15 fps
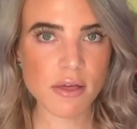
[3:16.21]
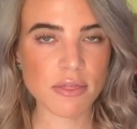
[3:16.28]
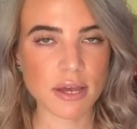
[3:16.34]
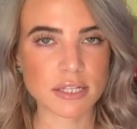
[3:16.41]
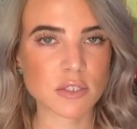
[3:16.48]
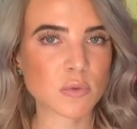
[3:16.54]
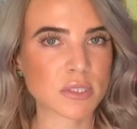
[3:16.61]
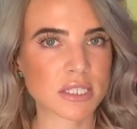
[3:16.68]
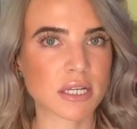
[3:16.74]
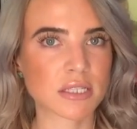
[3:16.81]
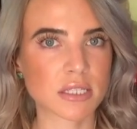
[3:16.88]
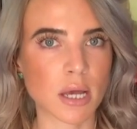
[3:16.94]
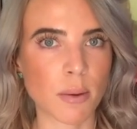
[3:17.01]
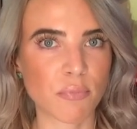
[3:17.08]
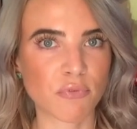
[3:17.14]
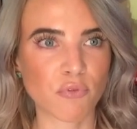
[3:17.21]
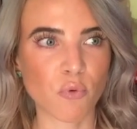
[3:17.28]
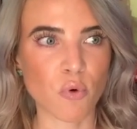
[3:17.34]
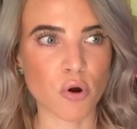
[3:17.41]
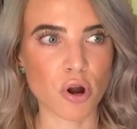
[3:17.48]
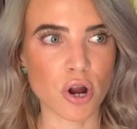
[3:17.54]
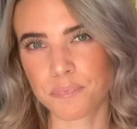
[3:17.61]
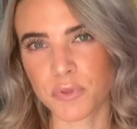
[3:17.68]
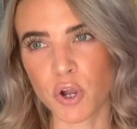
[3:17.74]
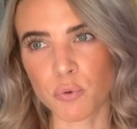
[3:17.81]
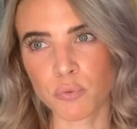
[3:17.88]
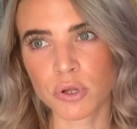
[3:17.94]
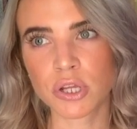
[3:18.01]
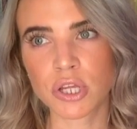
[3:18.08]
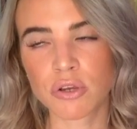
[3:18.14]
that's what sets up for a
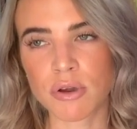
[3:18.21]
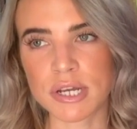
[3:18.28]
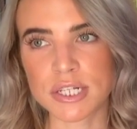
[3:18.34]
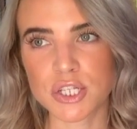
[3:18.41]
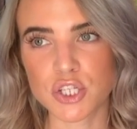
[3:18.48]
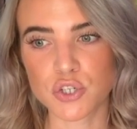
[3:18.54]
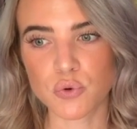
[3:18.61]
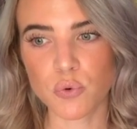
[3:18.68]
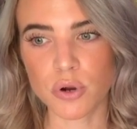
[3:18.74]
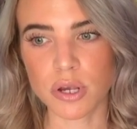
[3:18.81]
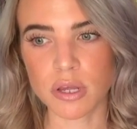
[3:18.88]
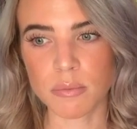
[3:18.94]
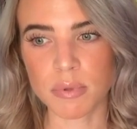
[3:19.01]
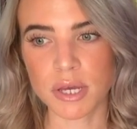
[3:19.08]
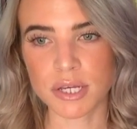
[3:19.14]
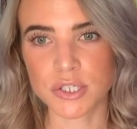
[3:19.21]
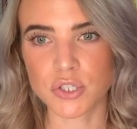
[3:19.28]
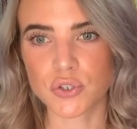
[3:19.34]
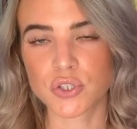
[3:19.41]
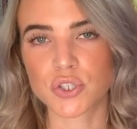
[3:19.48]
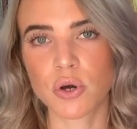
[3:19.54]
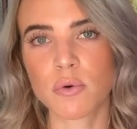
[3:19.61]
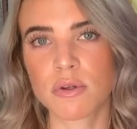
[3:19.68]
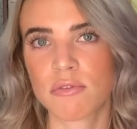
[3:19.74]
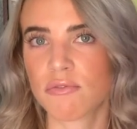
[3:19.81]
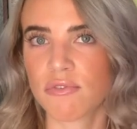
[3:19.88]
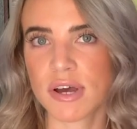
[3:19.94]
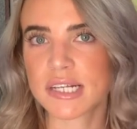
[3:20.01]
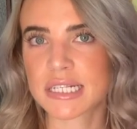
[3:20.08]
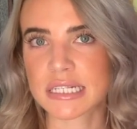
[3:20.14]
really great story because you're so
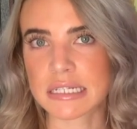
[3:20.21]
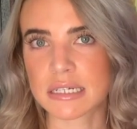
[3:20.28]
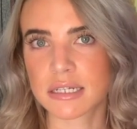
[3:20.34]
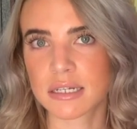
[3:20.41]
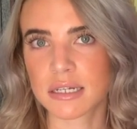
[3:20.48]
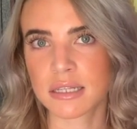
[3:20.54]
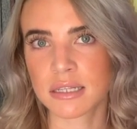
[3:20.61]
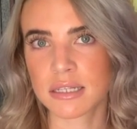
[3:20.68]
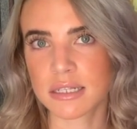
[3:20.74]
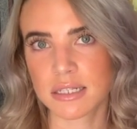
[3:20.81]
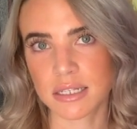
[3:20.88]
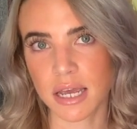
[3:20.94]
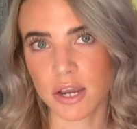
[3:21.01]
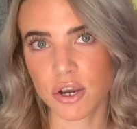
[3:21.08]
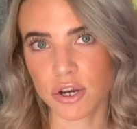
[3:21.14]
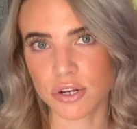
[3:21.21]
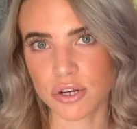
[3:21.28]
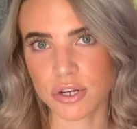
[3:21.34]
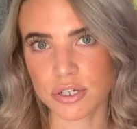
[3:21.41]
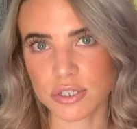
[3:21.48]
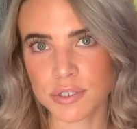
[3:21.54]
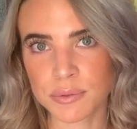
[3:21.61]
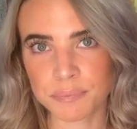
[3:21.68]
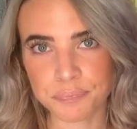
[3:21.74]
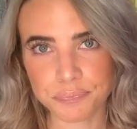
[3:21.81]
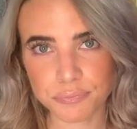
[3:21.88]
invested in these characters